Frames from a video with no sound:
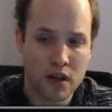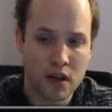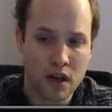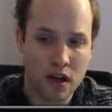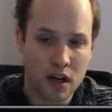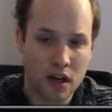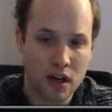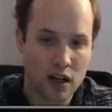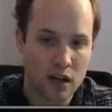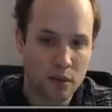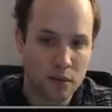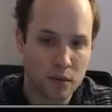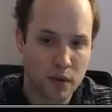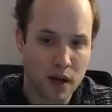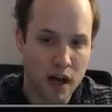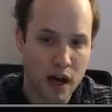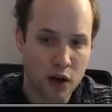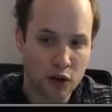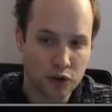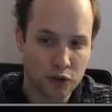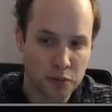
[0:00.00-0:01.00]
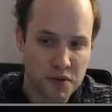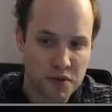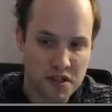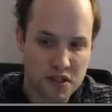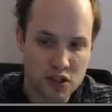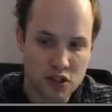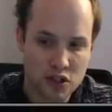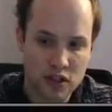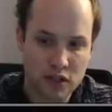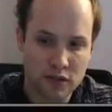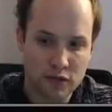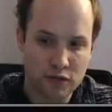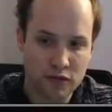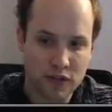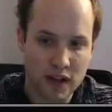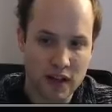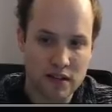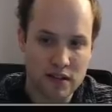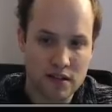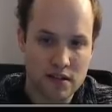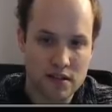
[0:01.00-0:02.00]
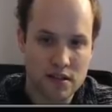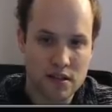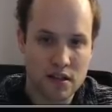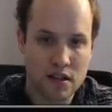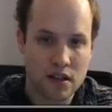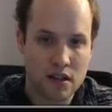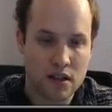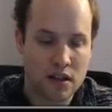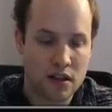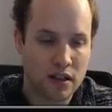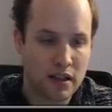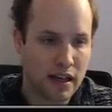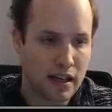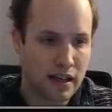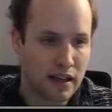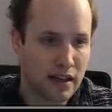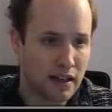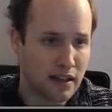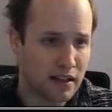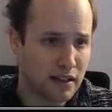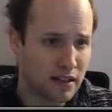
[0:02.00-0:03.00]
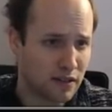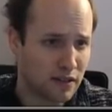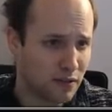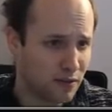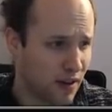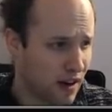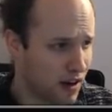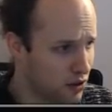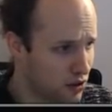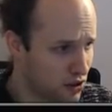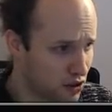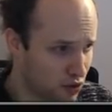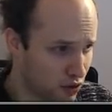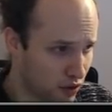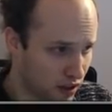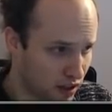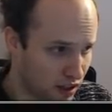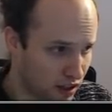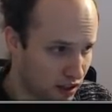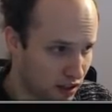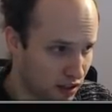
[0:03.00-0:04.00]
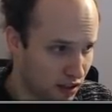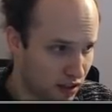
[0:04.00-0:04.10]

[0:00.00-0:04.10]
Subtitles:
Out of position defense get very tricky.